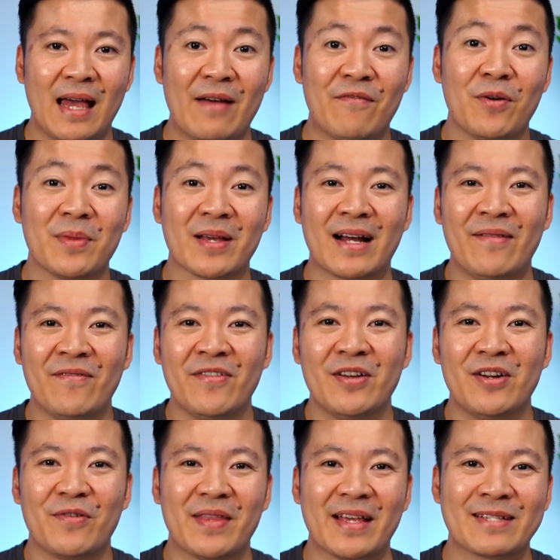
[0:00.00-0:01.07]
and from the
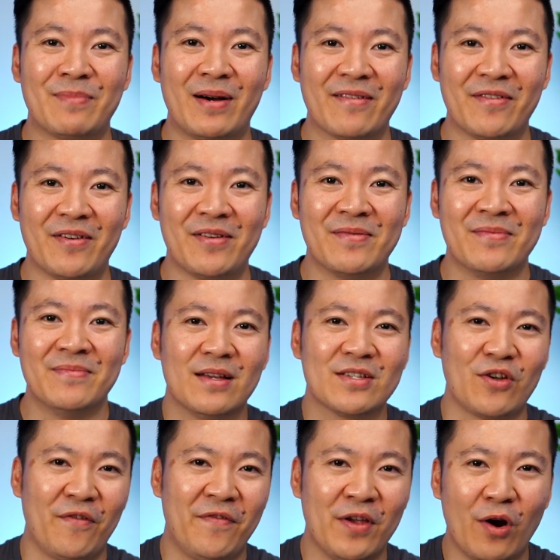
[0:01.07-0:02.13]
comfort of their smartphone. So
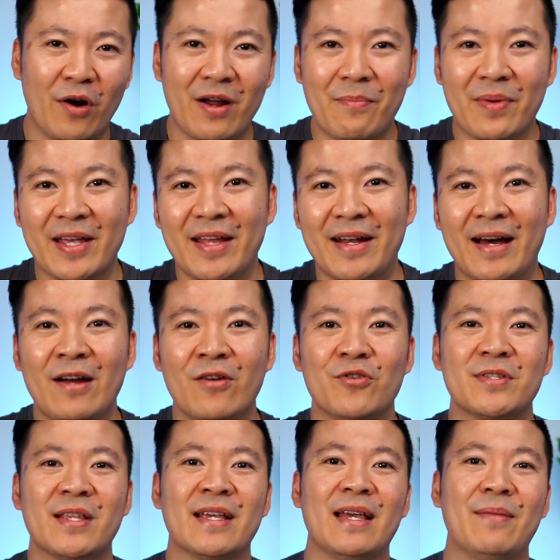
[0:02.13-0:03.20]
if you are a beginner who's
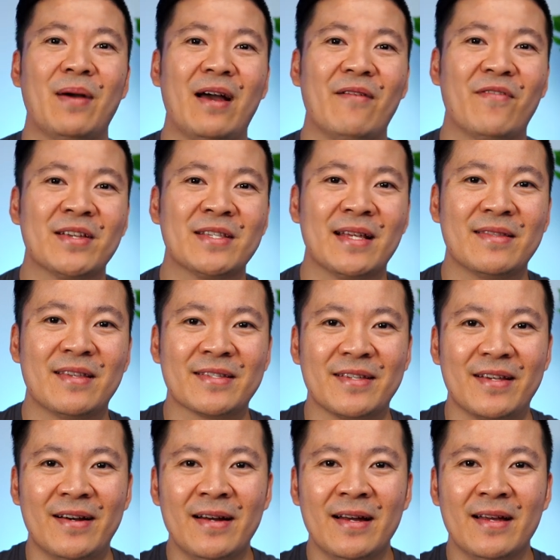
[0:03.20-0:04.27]
thinking about investing this
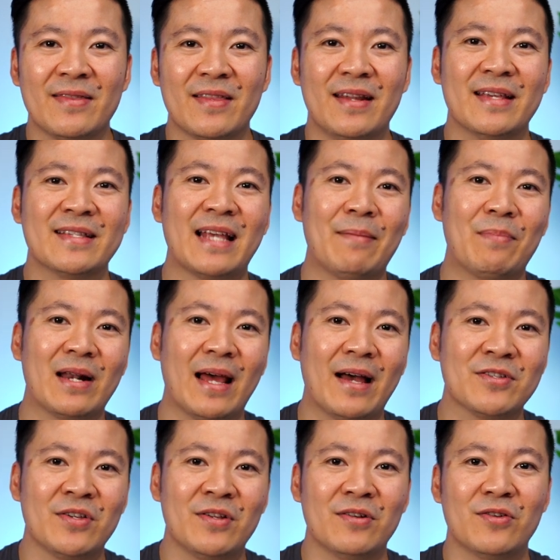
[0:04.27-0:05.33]
year, then this app
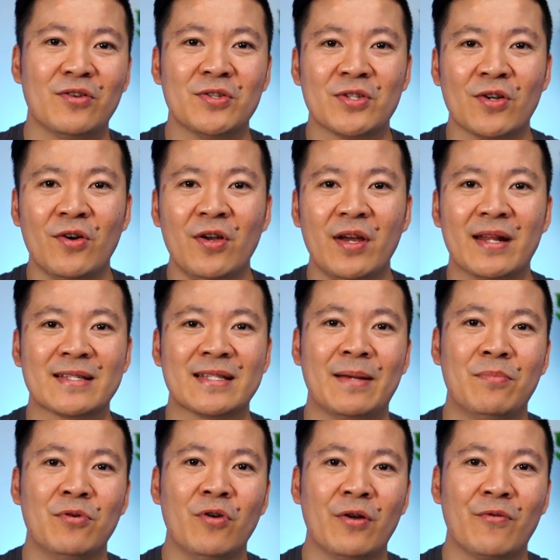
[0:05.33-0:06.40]
allows you to do so in a
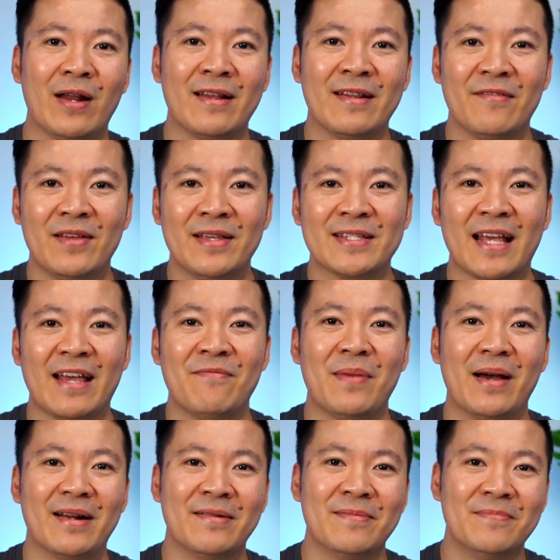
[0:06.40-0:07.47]
simple and relatively safe
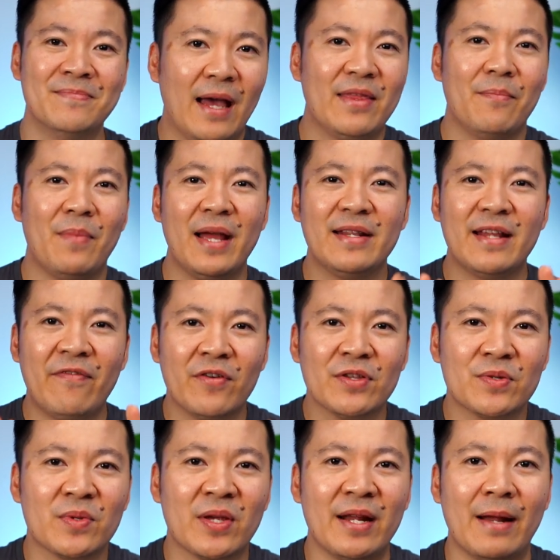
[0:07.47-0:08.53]
manner. And the main
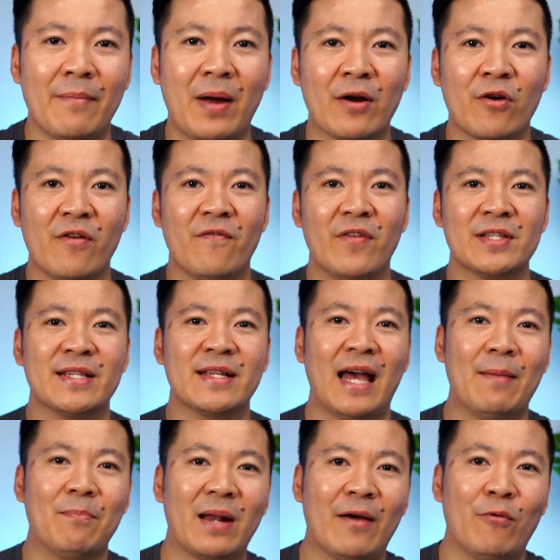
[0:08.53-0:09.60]
difference between a micro-investing
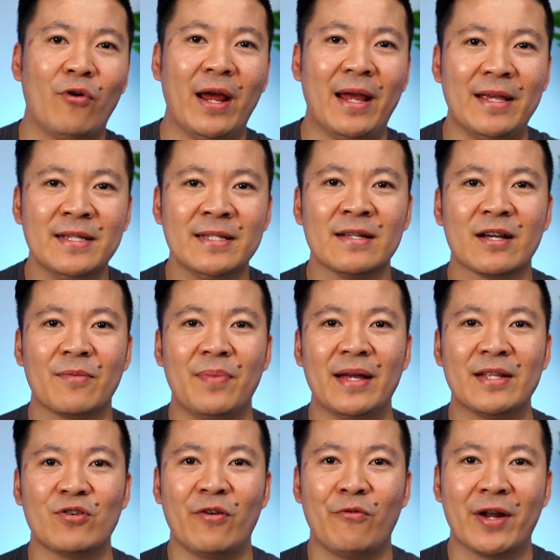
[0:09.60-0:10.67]
app like Raiz
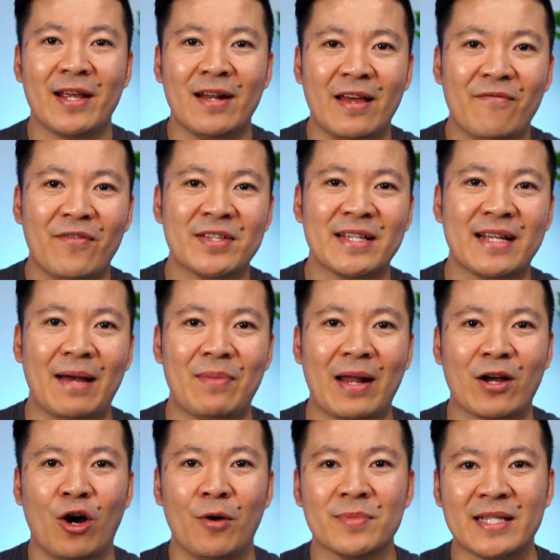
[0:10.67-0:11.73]
compared to a regular investing app like
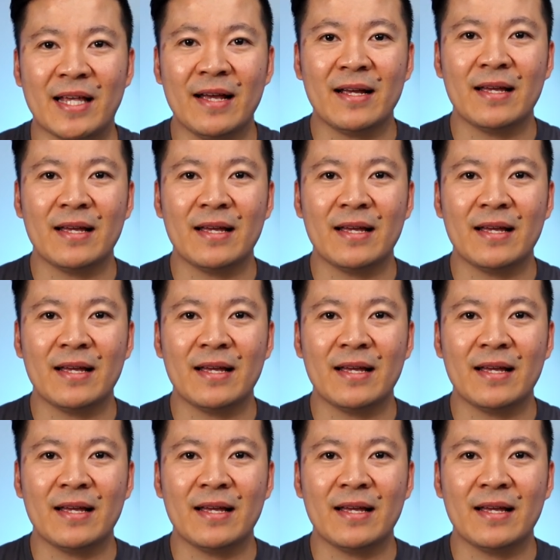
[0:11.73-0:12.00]
CommSec